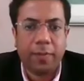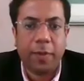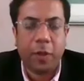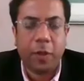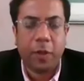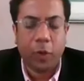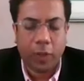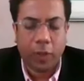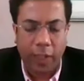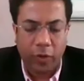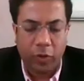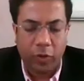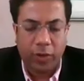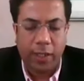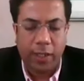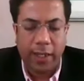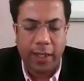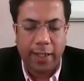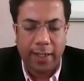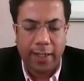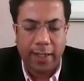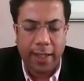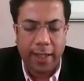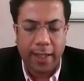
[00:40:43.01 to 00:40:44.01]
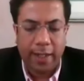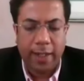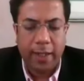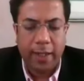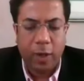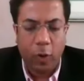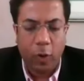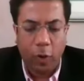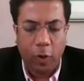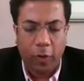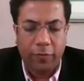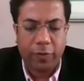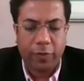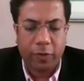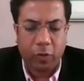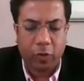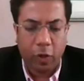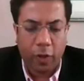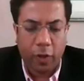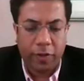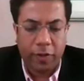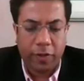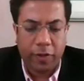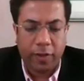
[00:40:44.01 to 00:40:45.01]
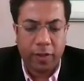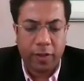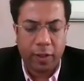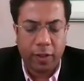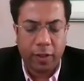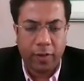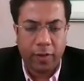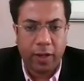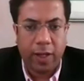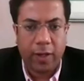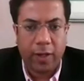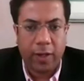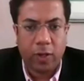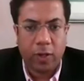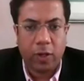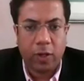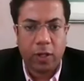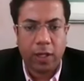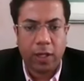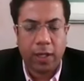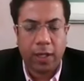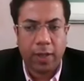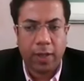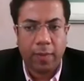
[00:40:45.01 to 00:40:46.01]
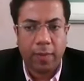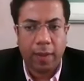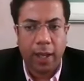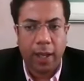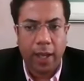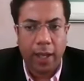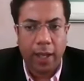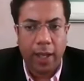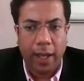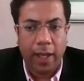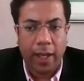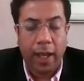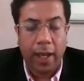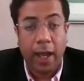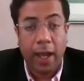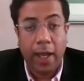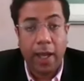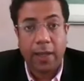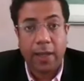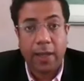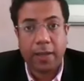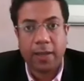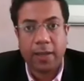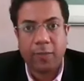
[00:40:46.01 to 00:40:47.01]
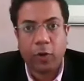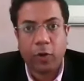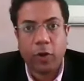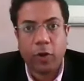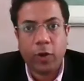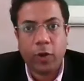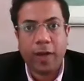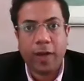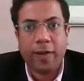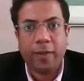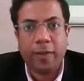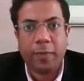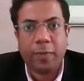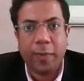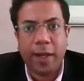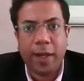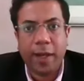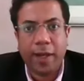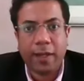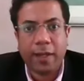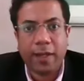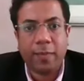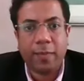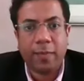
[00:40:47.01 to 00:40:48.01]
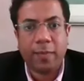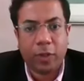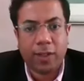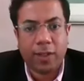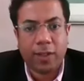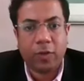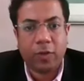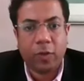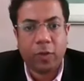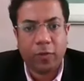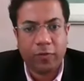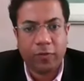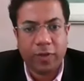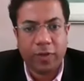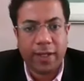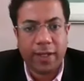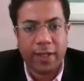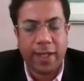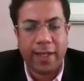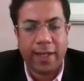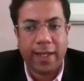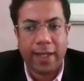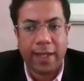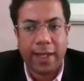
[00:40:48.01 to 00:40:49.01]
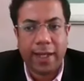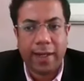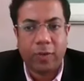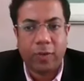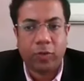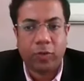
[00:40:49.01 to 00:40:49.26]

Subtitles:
because as you said, that often costs are higher than what you anticipate, and the projects often get delayed.